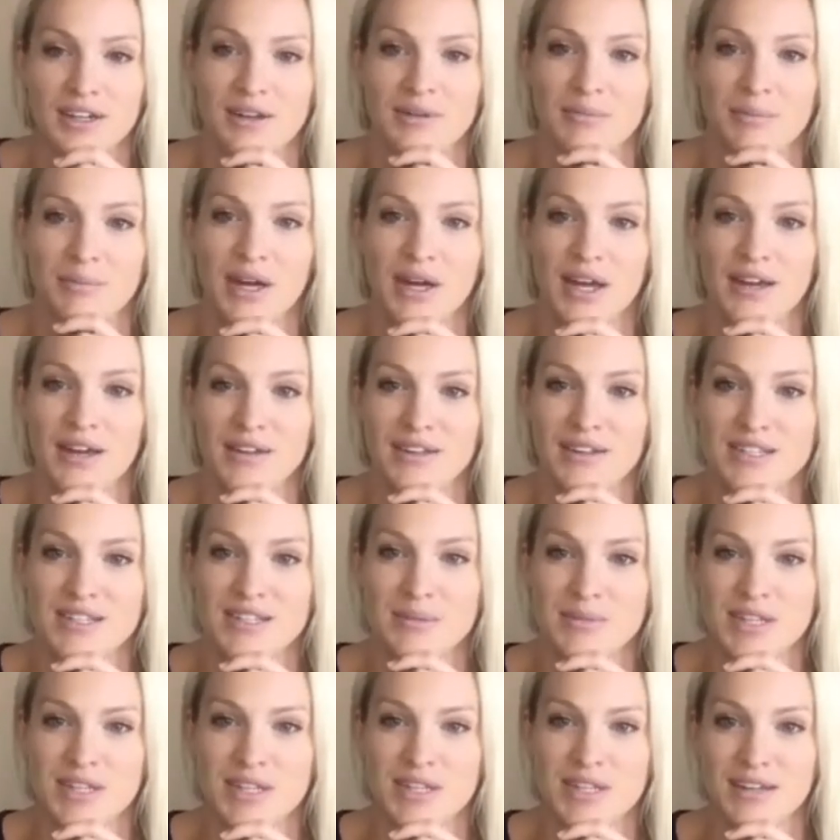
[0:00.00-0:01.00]
but it
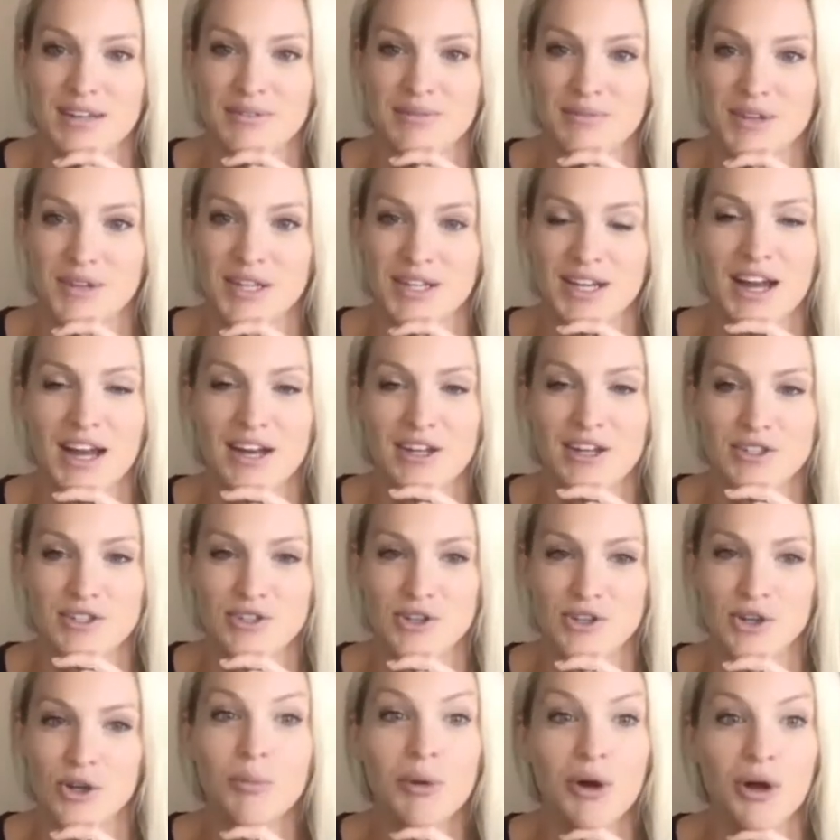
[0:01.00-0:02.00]
seems like it kind of
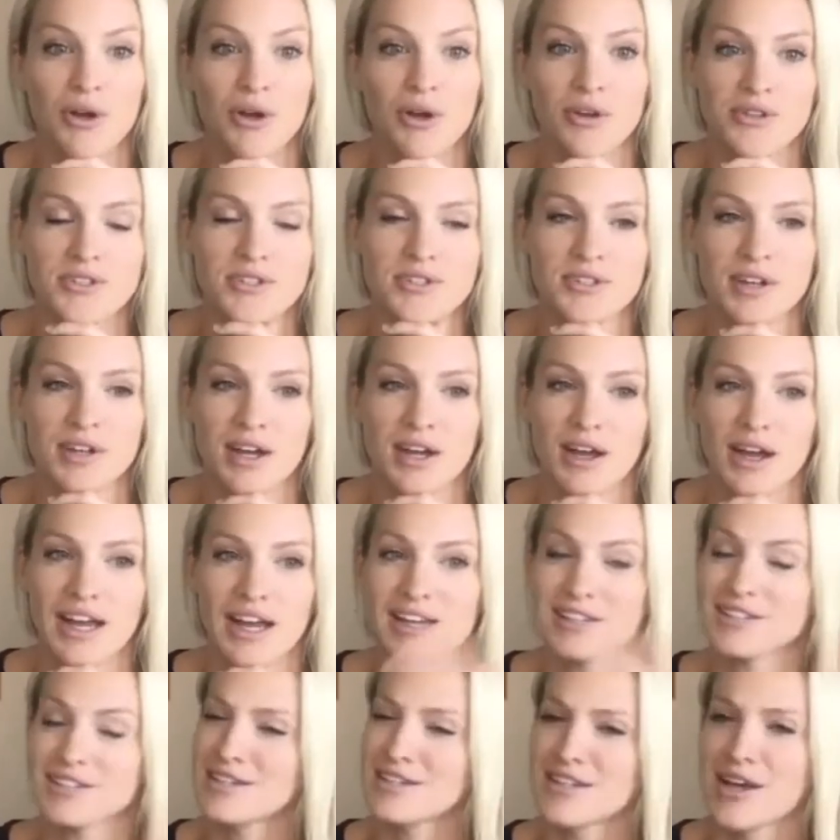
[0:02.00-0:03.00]
snowballs uh, i
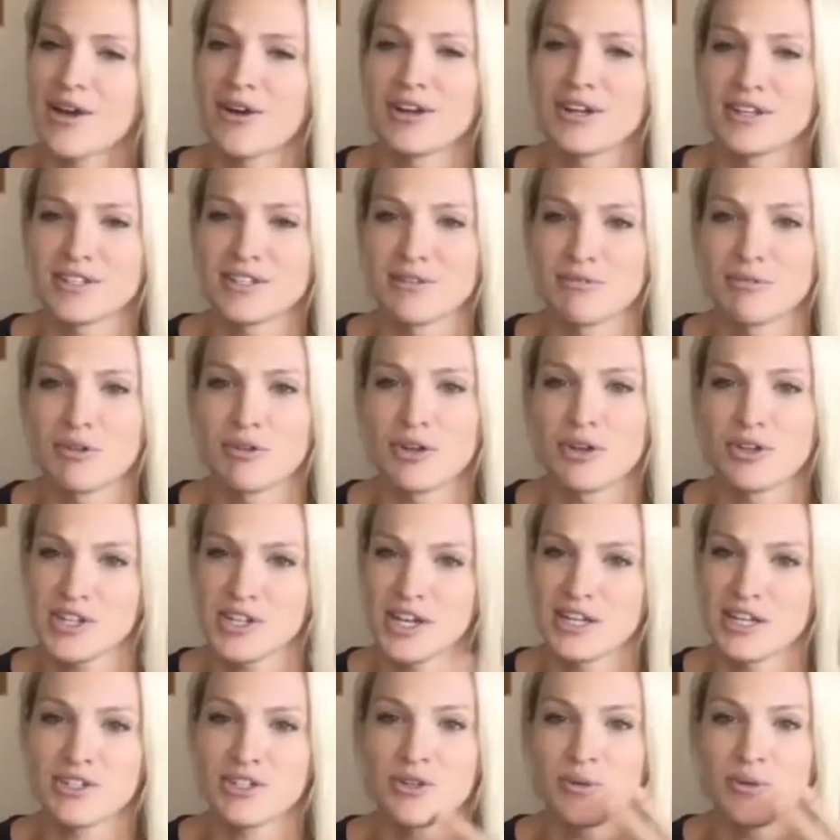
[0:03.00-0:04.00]
guess that's how it is in real
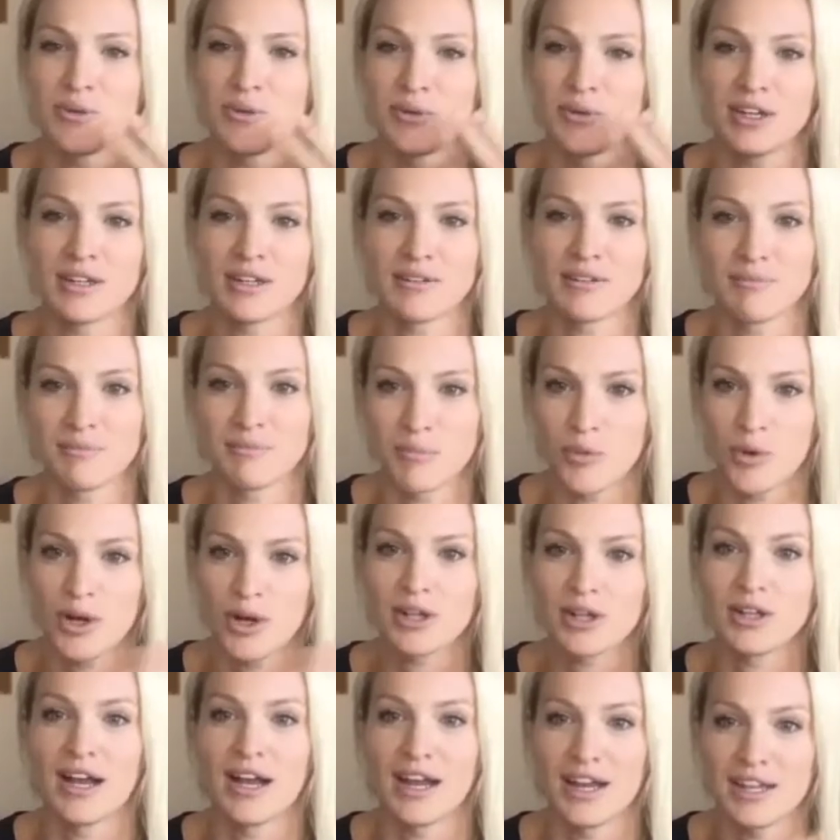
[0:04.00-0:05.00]
estate too when you get more
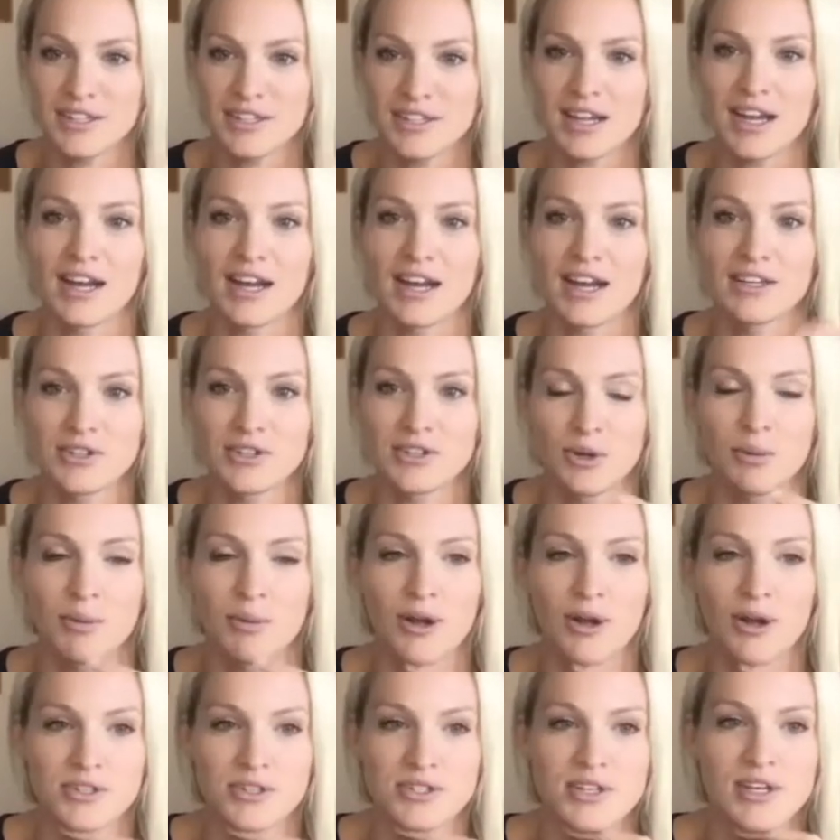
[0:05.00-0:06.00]
clients it kind of
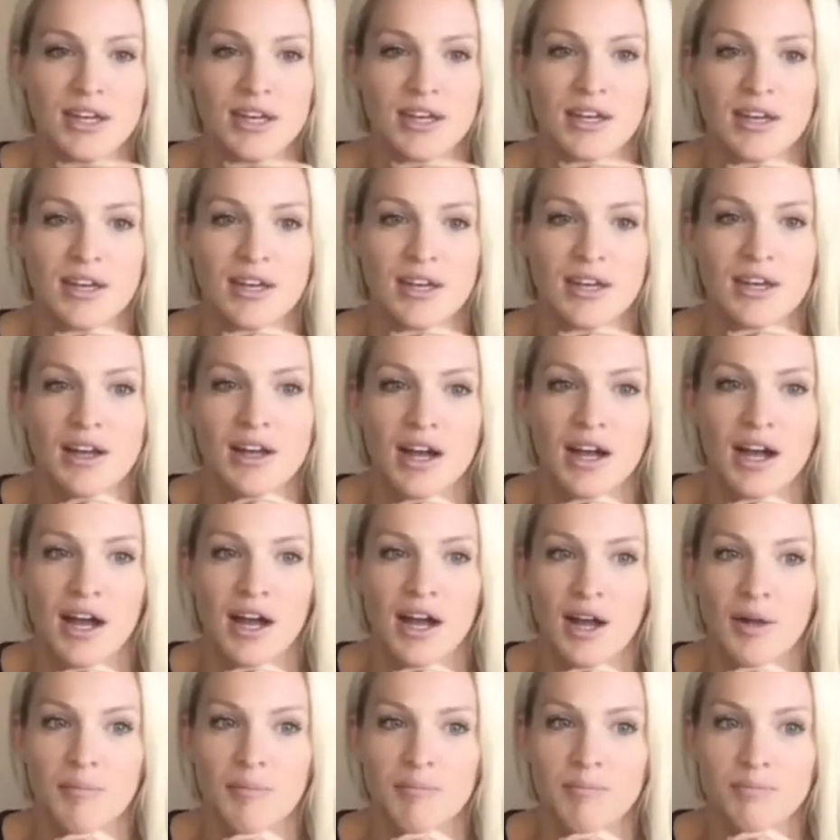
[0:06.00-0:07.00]
snowballs
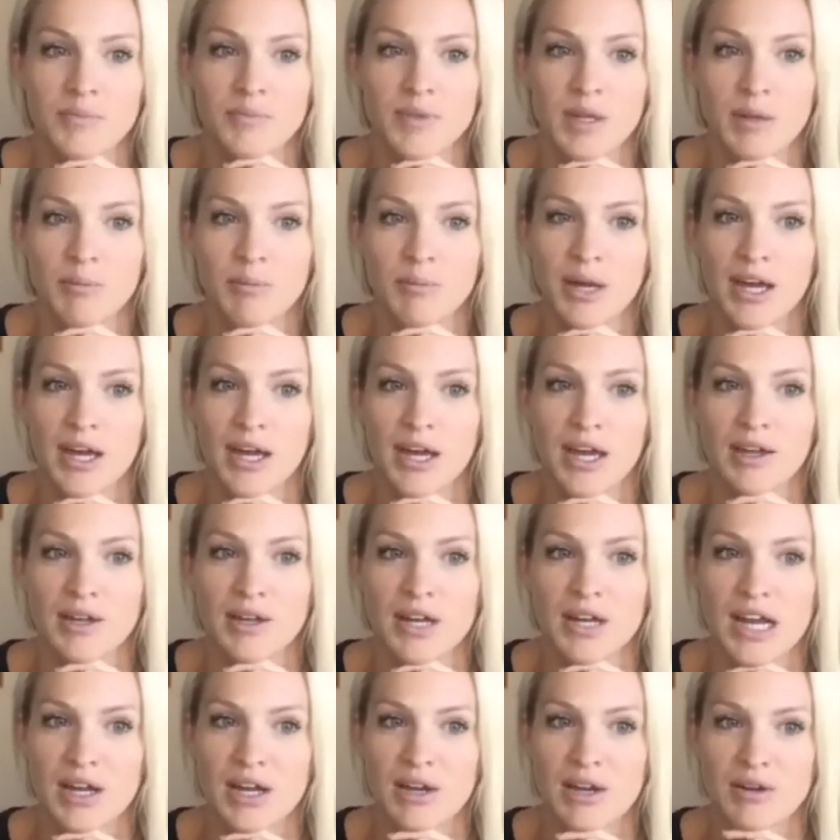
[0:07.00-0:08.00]
um, but
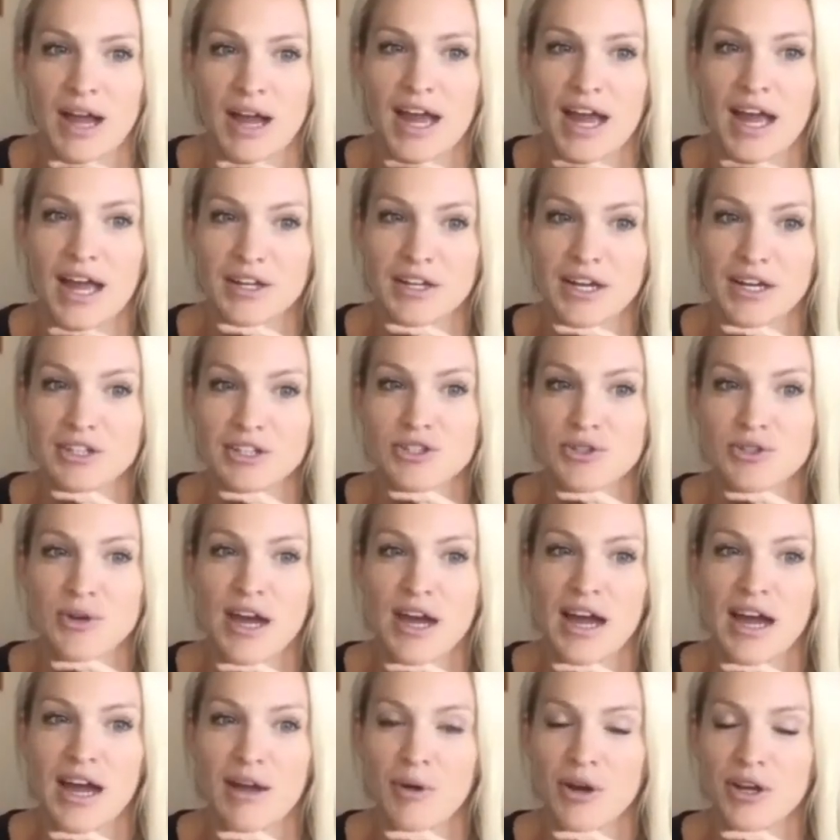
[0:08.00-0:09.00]
I, I do.
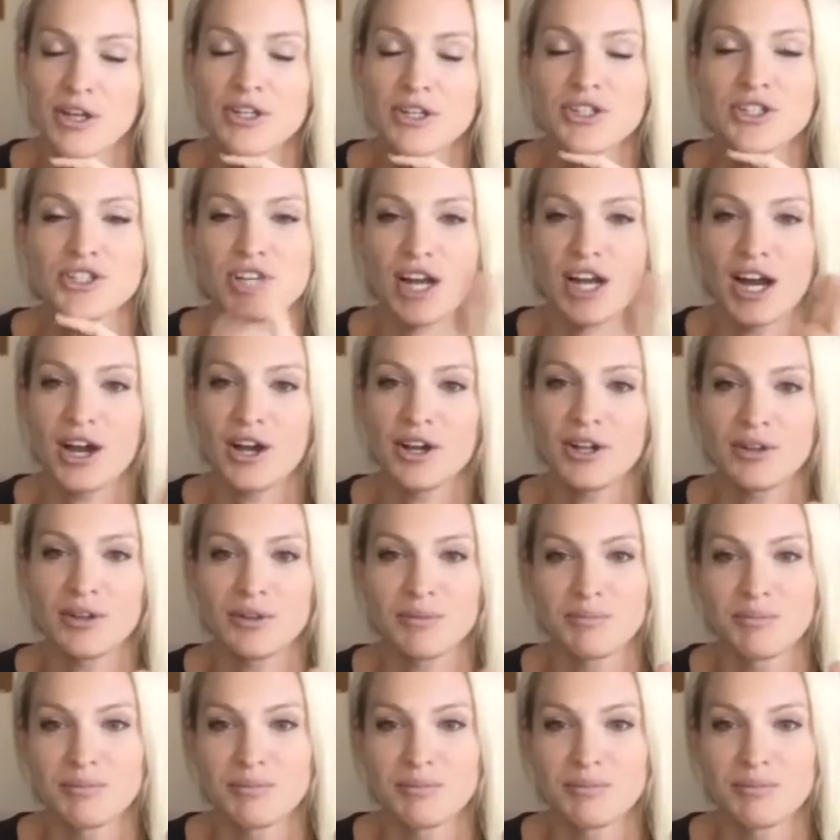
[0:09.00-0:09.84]
Ha- I wanted to share